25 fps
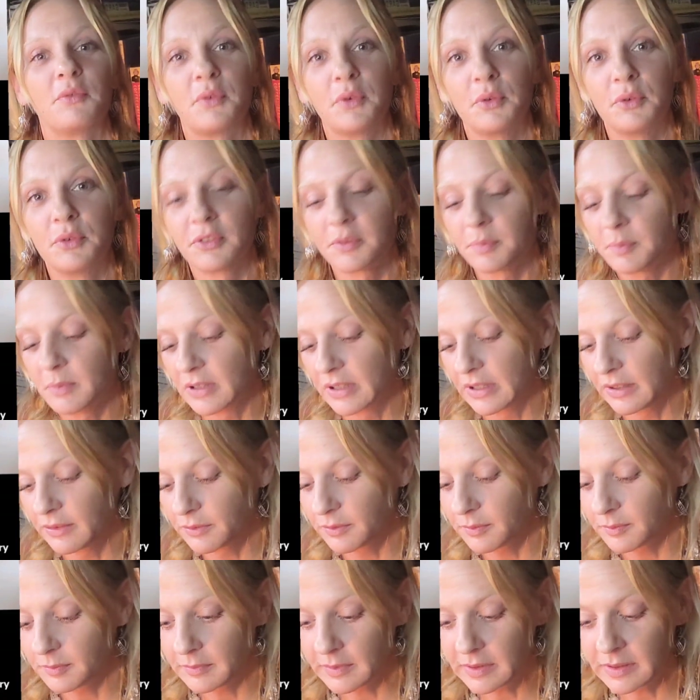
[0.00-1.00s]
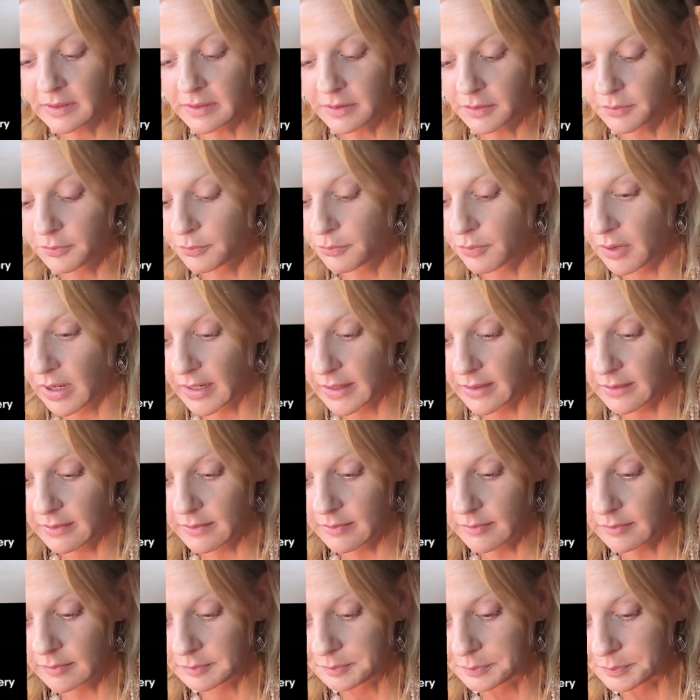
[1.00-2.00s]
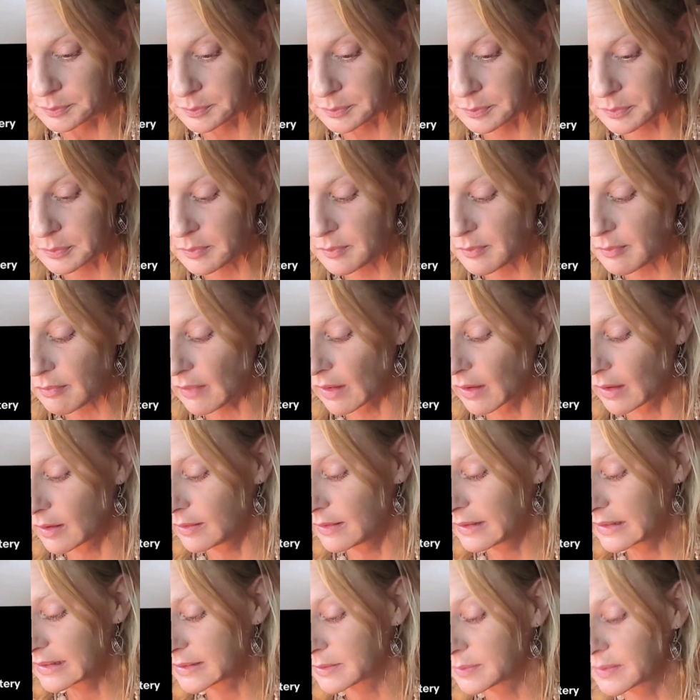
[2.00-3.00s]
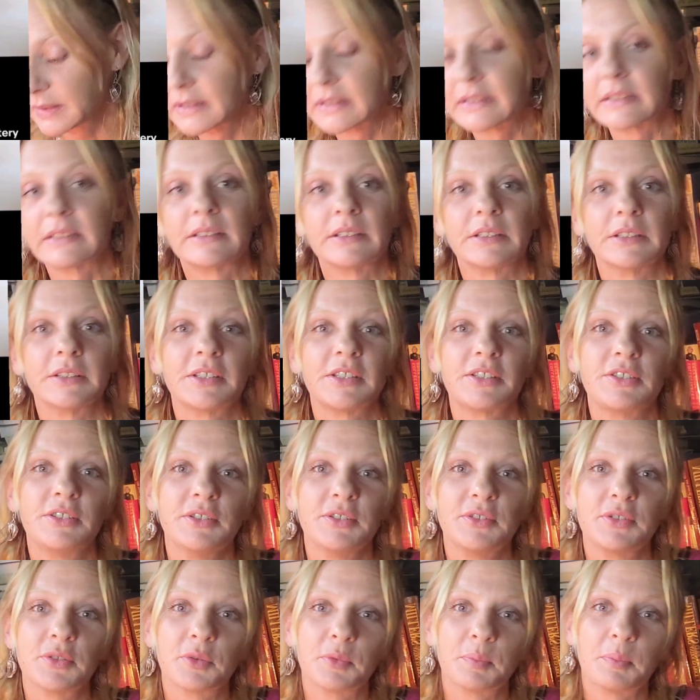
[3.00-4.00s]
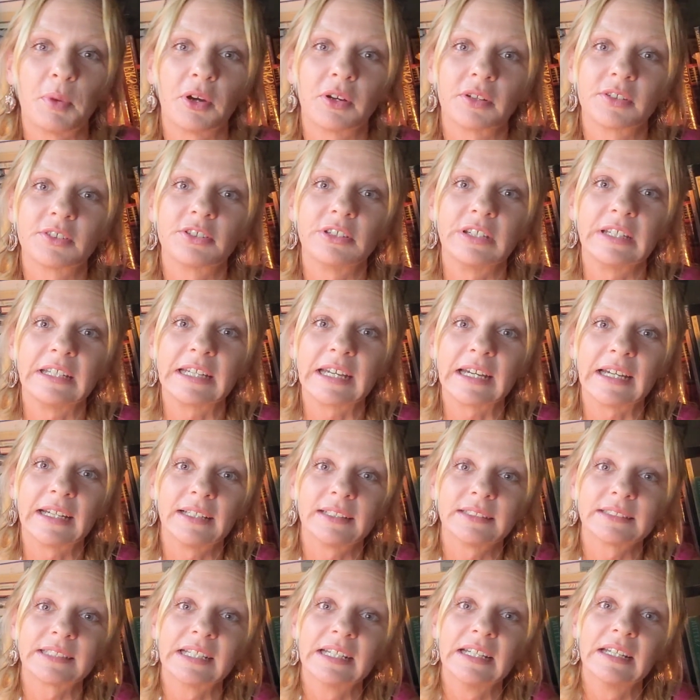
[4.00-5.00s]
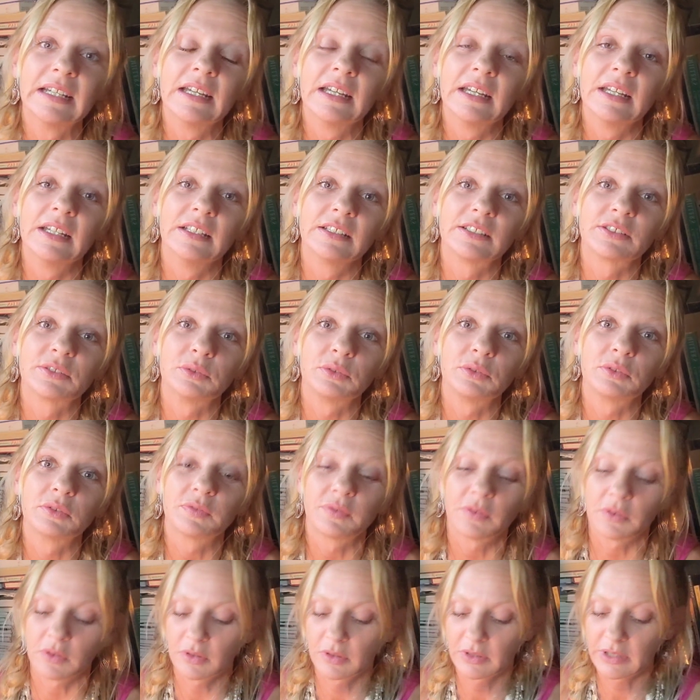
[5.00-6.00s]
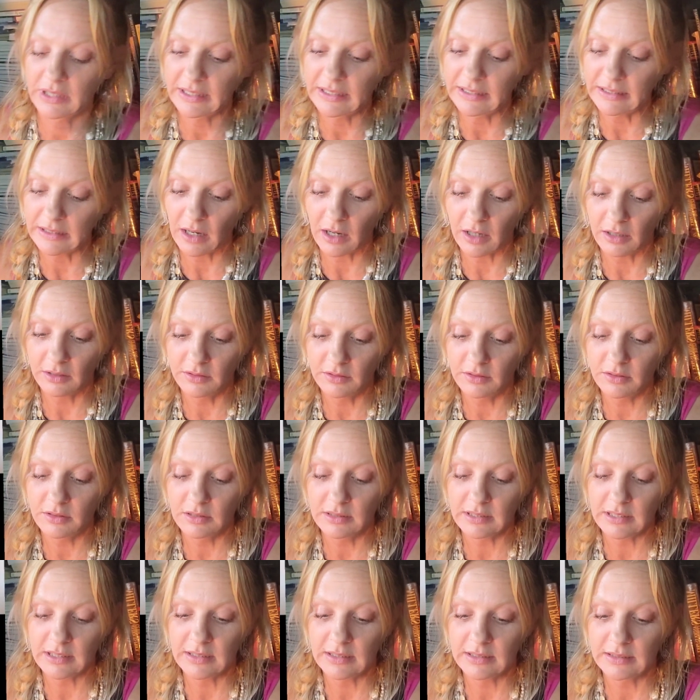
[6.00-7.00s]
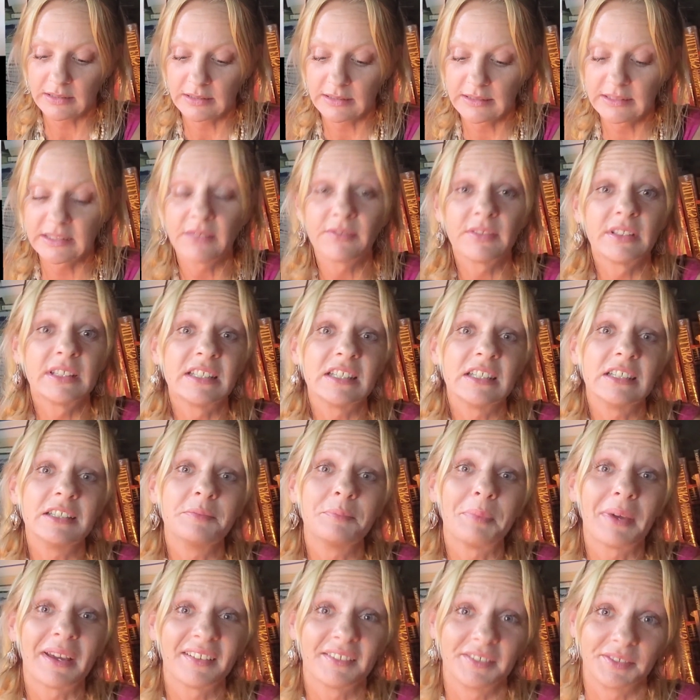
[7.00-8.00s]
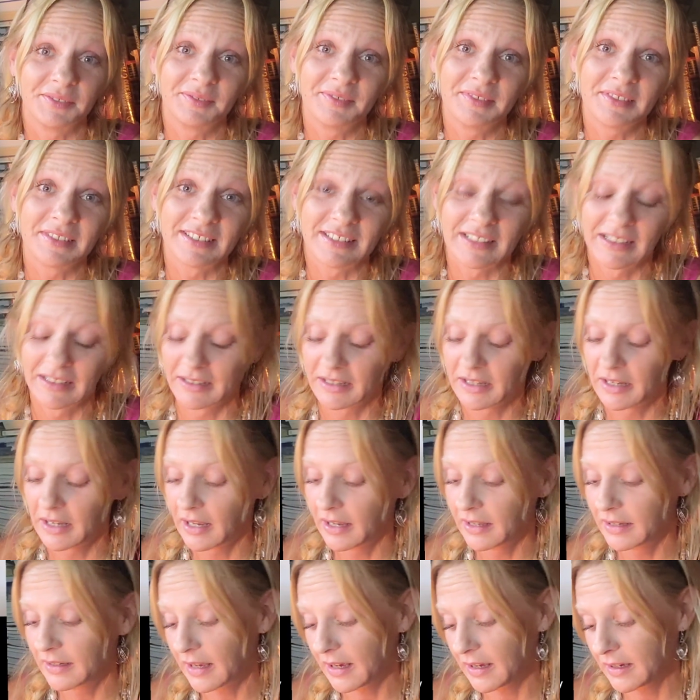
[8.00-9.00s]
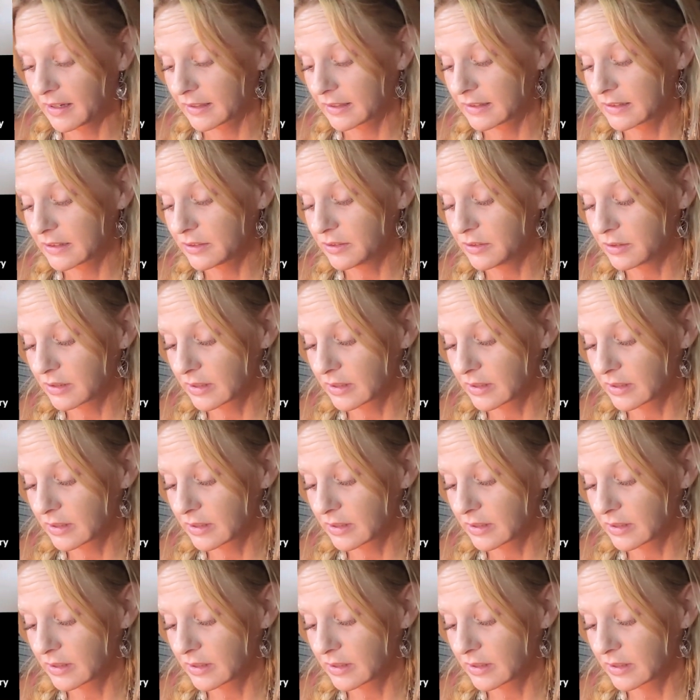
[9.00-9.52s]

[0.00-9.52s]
Rosemary Ren. This was the Studio Pottery Cat. It sold for £117, and you